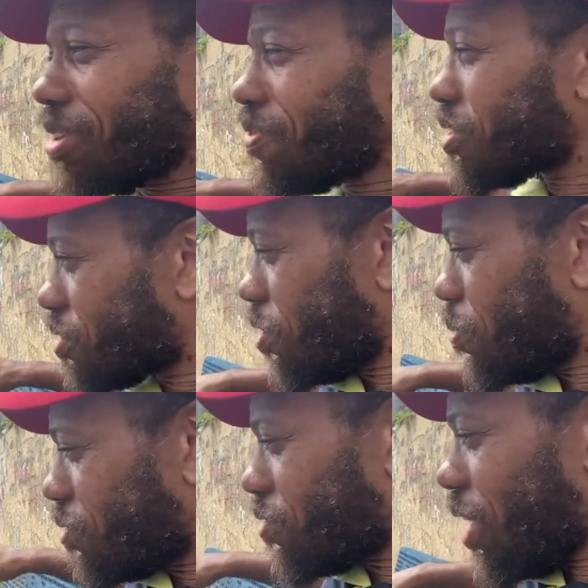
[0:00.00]
if it's a
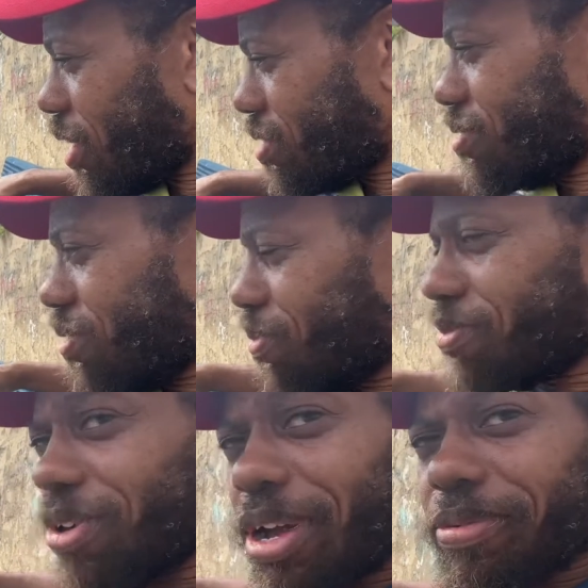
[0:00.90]
dope track, it's a dope
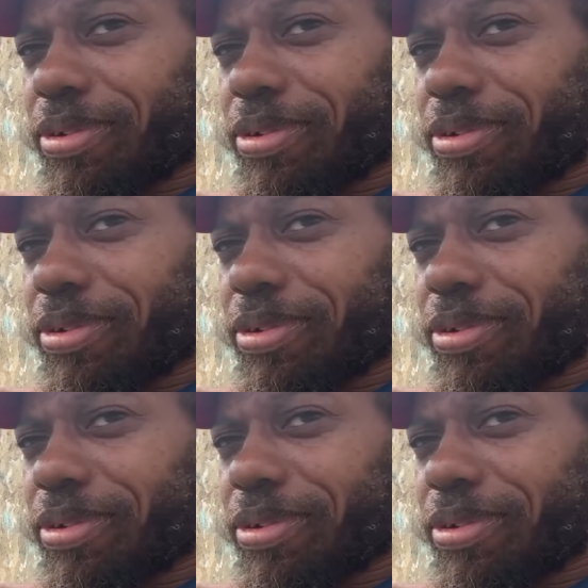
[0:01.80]
track.